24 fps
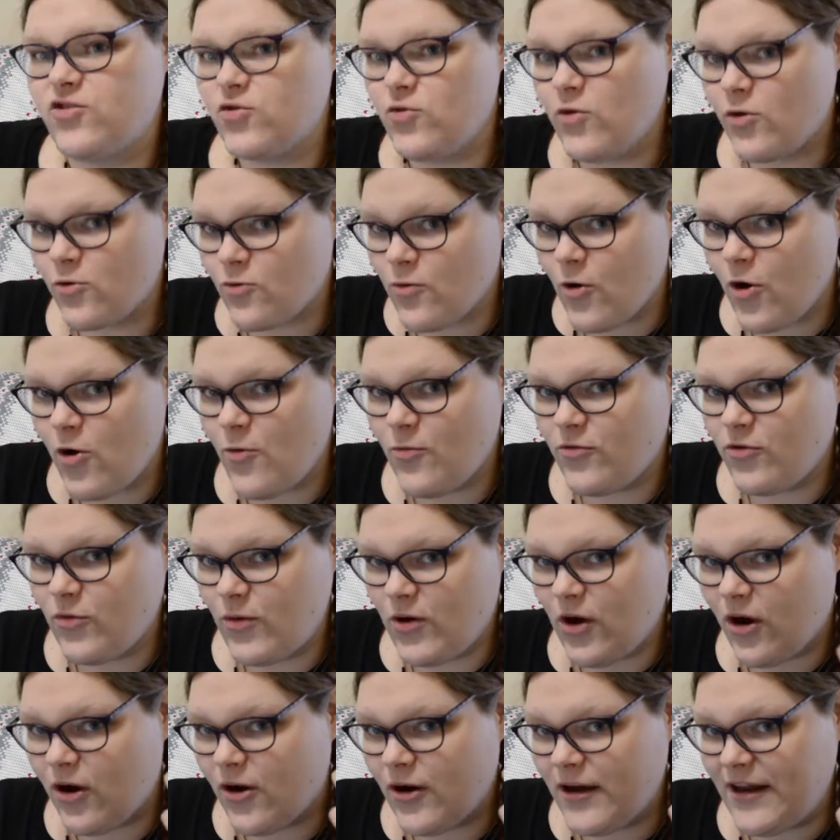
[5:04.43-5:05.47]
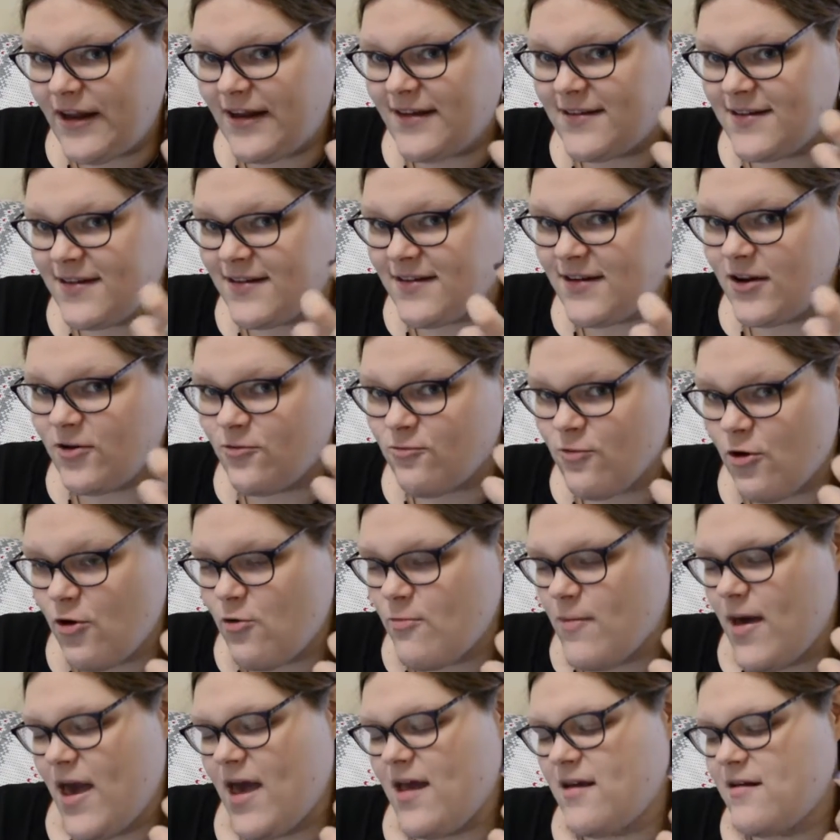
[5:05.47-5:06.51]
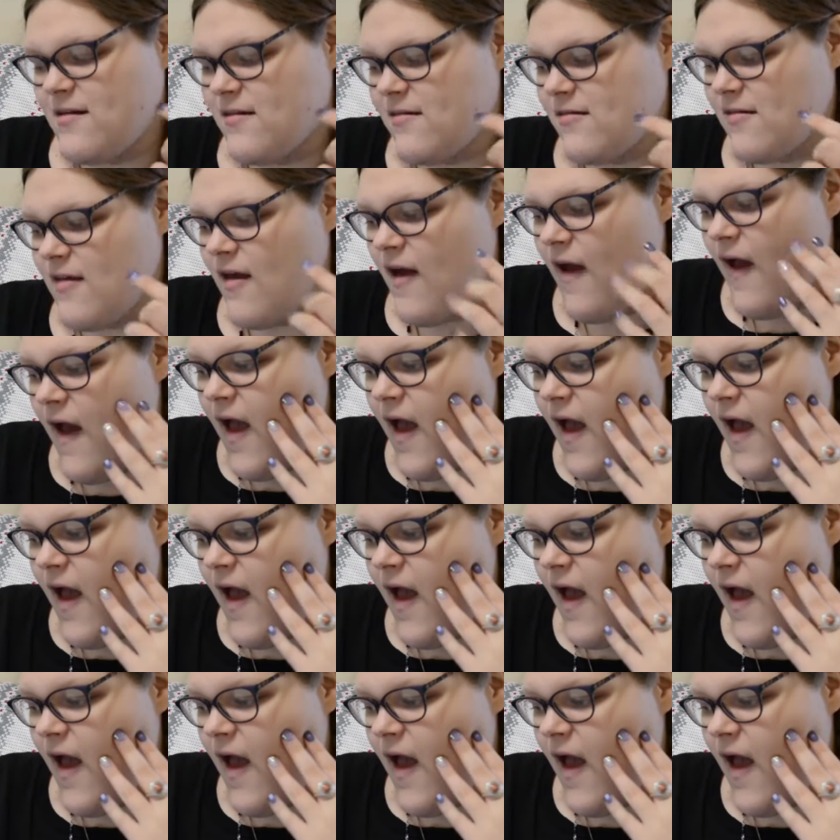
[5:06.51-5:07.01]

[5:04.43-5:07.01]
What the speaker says: to an already existing romance.